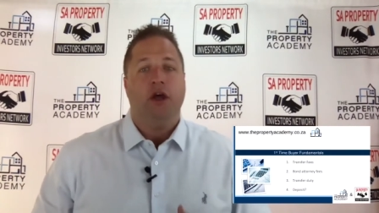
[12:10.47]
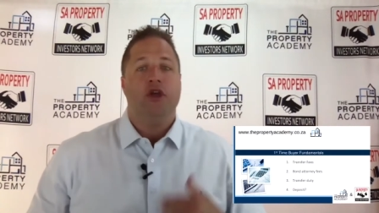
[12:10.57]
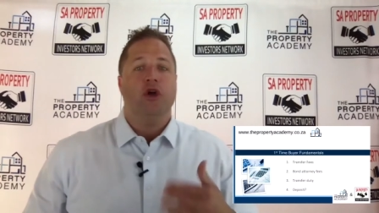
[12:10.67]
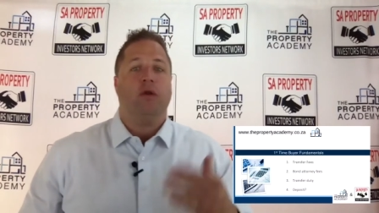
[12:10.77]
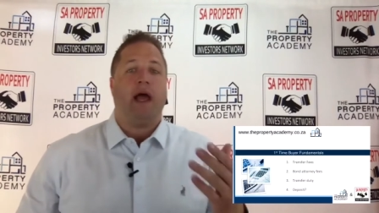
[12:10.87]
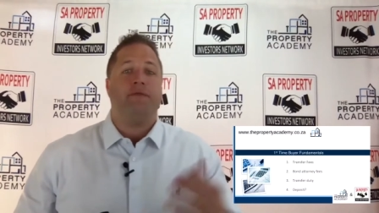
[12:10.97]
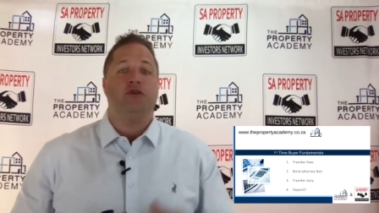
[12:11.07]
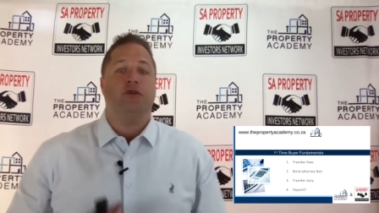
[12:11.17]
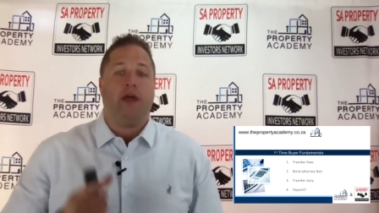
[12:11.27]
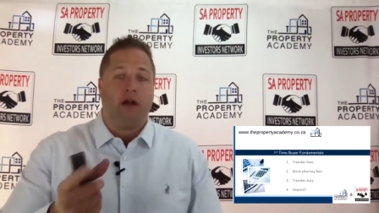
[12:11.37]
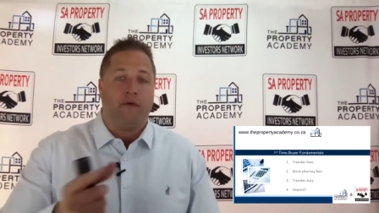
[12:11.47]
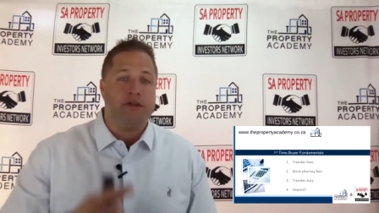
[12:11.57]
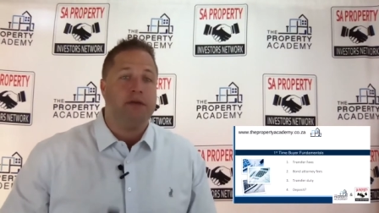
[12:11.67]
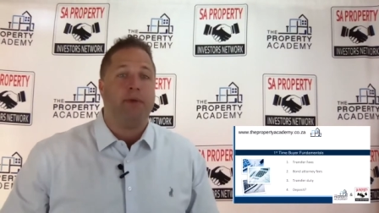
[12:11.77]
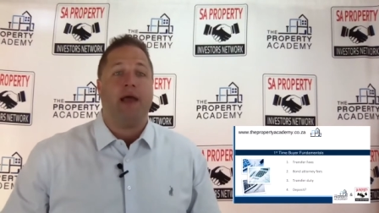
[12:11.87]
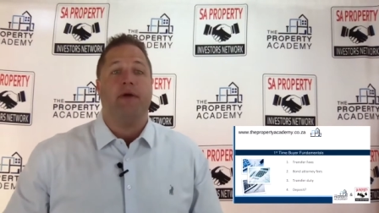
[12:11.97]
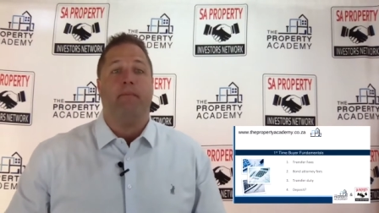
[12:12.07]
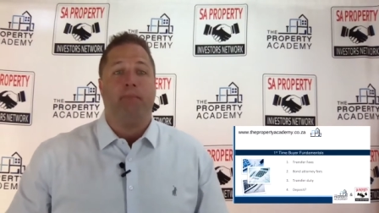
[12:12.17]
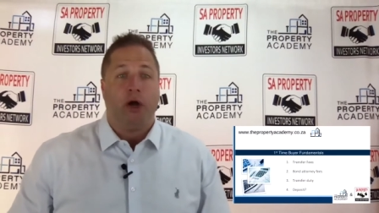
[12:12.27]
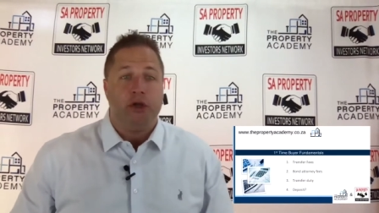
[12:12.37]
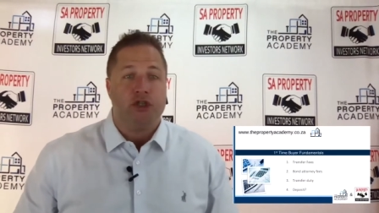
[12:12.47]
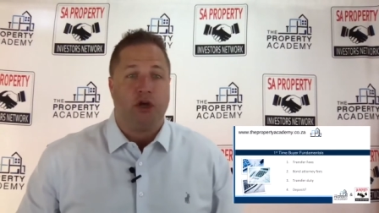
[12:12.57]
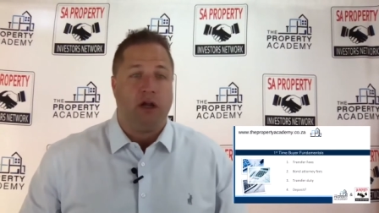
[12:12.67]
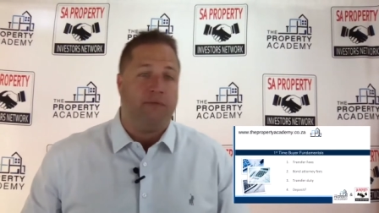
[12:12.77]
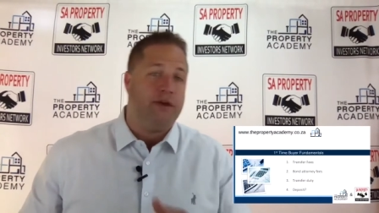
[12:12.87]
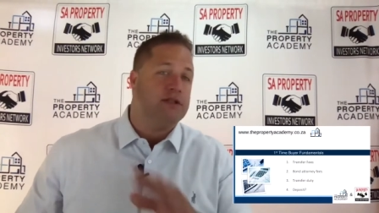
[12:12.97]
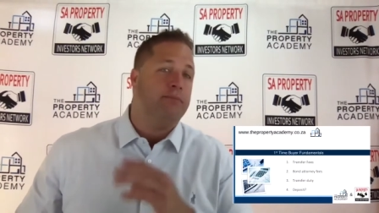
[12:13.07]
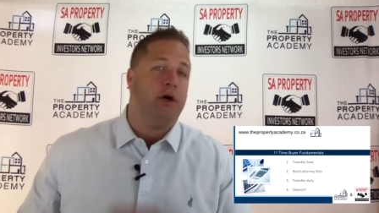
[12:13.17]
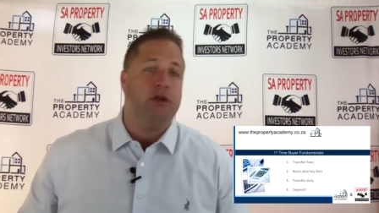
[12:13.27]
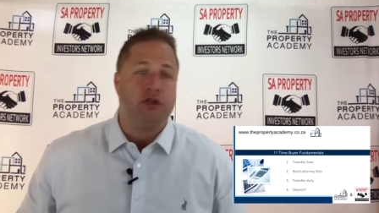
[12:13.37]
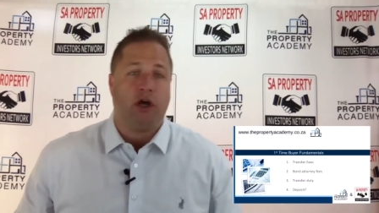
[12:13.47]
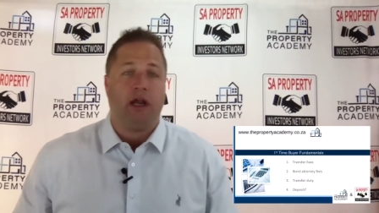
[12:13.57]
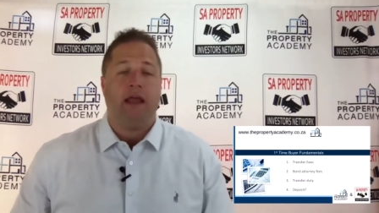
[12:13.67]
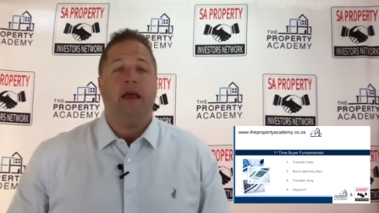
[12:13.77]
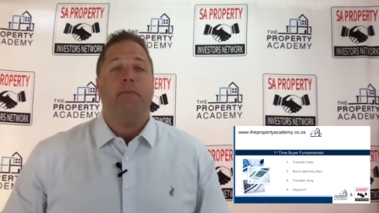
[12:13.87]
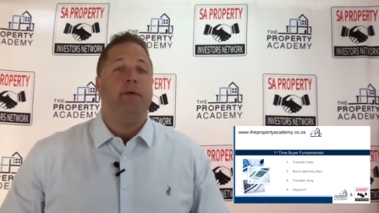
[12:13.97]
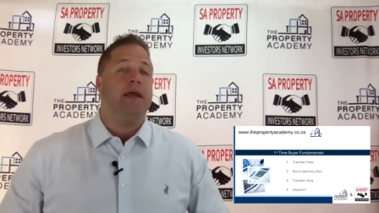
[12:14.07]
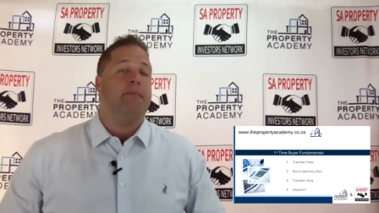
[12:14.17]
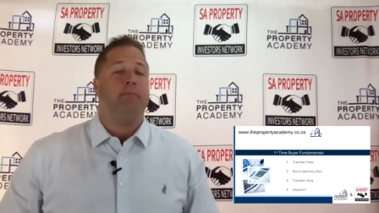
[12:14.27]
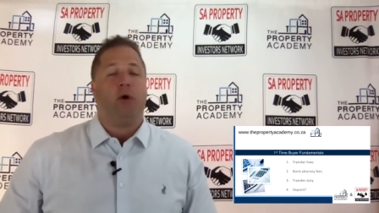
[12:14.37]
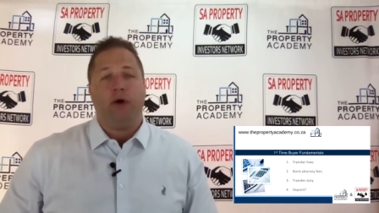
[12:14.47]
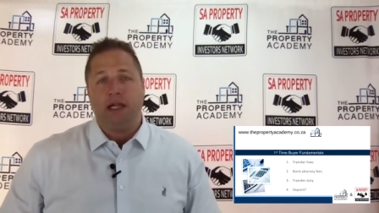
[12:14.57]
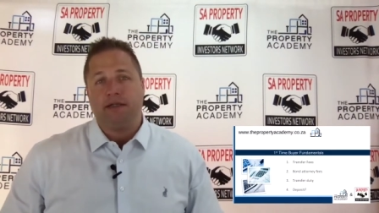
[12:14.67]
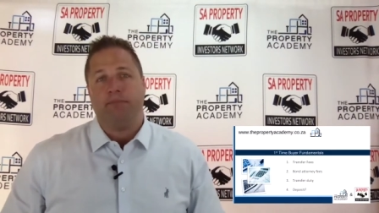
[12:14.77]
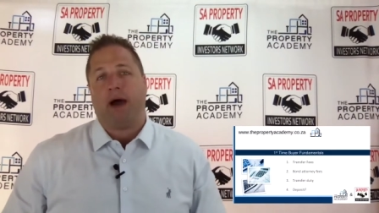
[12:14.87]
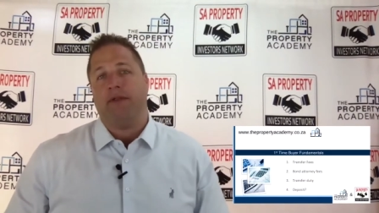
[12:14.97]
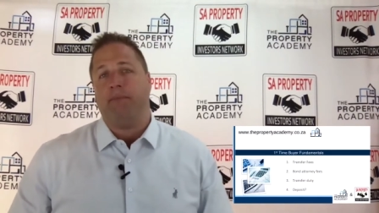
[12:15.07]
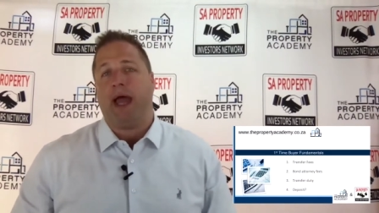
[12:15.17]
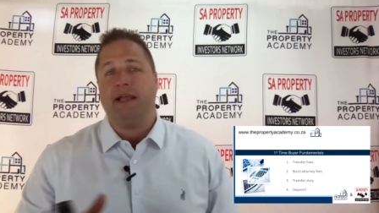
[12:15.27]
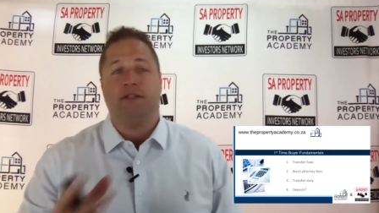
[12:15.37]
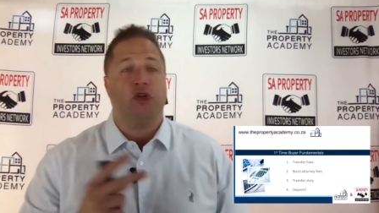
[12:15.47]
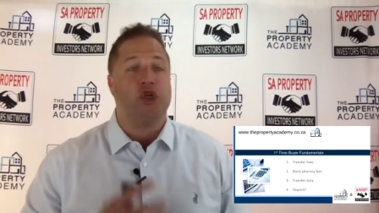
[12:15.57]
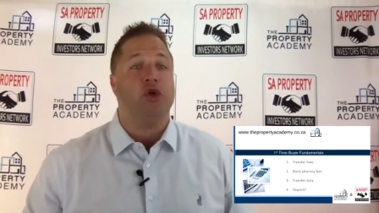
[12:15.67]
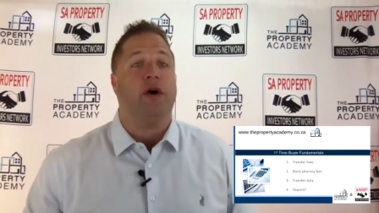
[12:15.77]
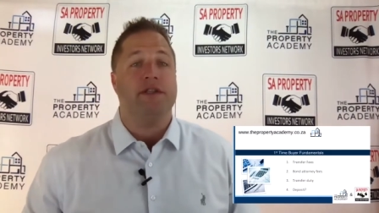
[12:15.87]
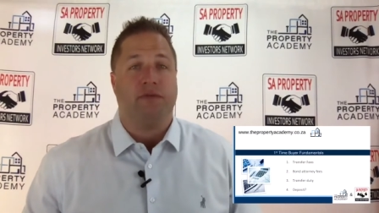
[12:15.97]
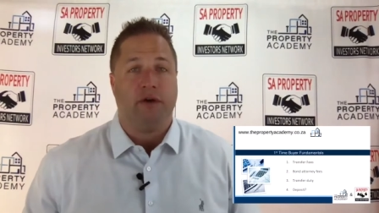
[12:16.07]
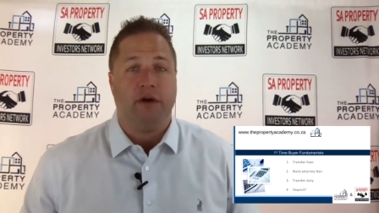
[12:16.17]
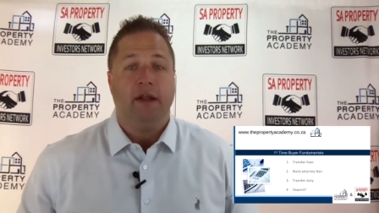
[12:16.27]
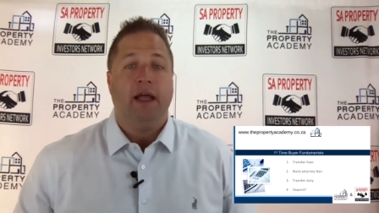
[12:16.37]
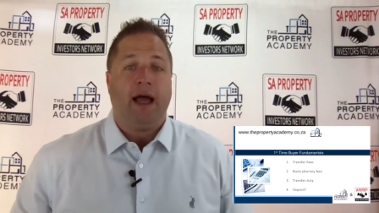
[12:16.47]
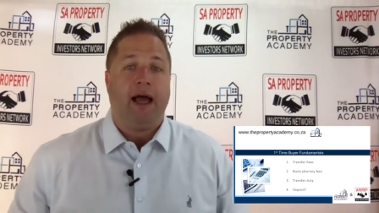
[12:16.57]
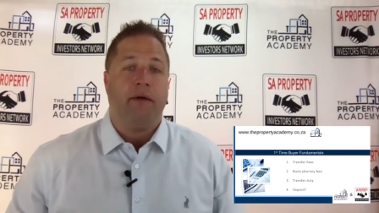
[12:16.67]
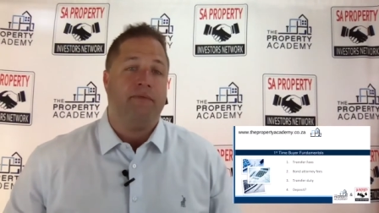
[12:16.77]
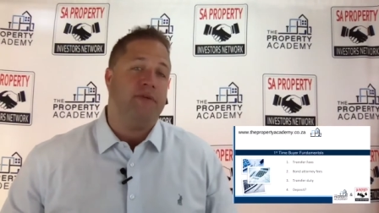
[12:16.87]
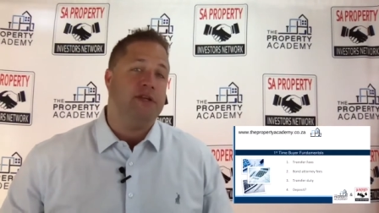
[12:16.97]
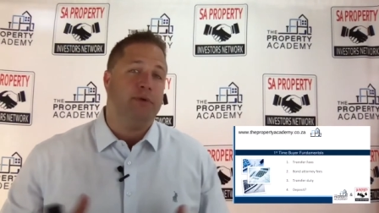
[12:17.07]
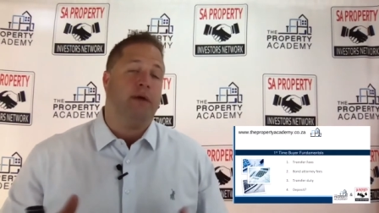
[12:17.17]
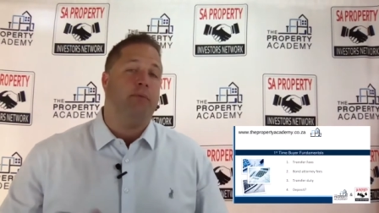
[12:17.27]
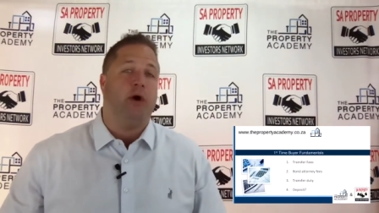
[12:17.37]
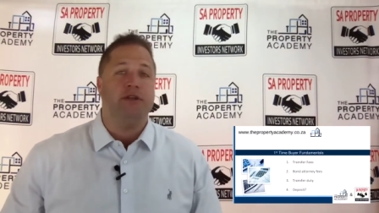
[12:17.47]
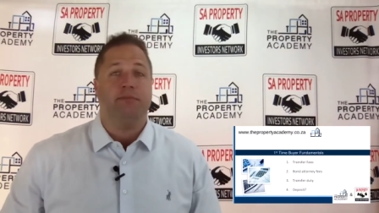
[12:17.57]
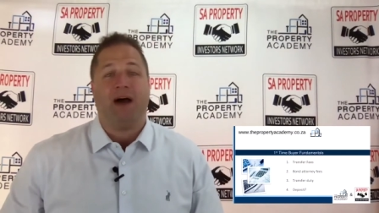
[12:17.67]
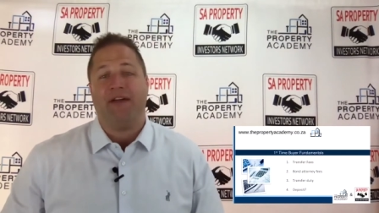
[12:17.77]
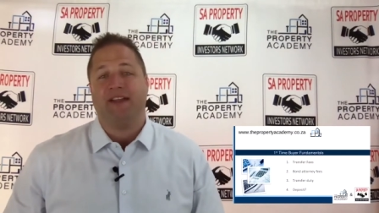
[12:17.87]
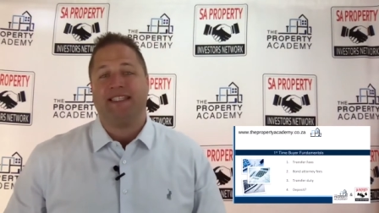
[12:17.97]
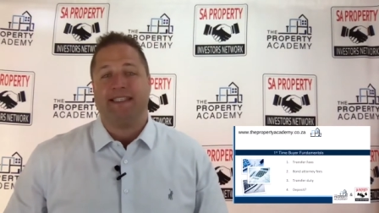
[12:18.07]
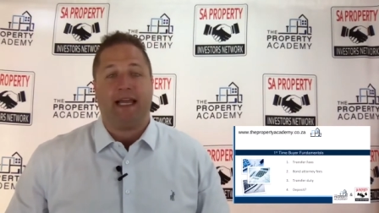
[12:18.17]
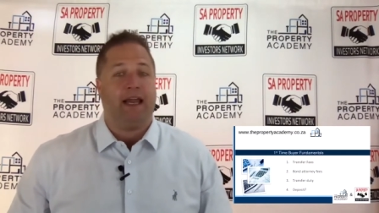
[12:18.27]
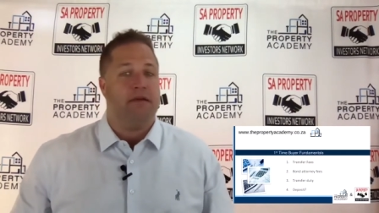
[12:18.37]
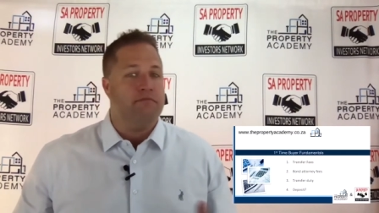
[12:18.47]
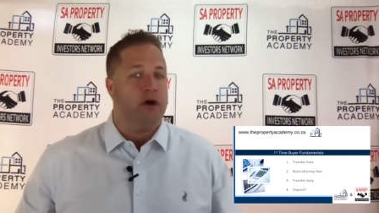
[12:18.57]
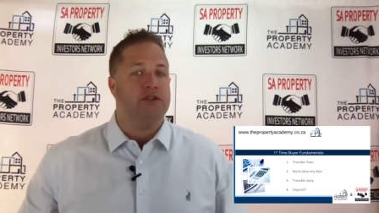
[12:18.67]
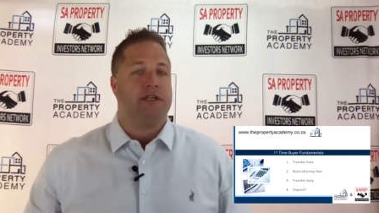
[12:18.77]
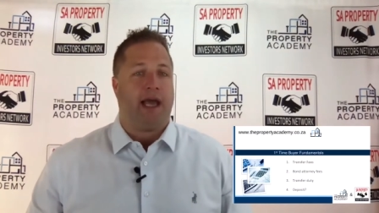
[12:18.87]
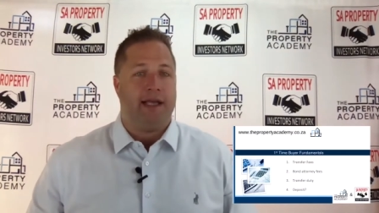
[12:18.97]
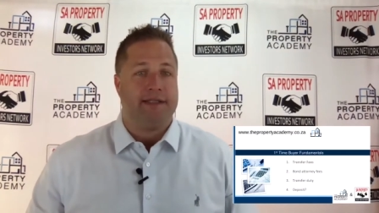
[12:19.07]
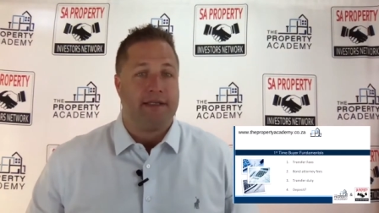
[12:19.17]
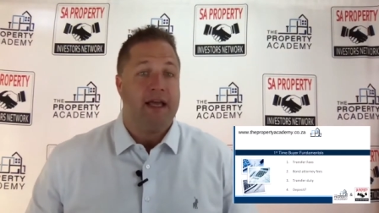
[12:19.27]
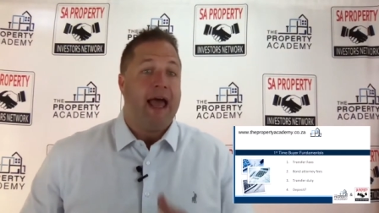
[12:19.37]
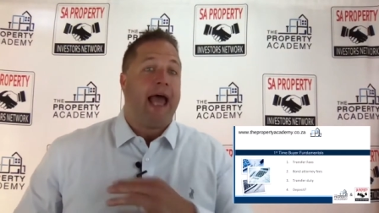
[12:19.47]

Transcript: you'll have to then obviously pay the bond attorney fees, the bond attorney being appointed by the banks and the transfer um, fees being appointed by the seller in most cases.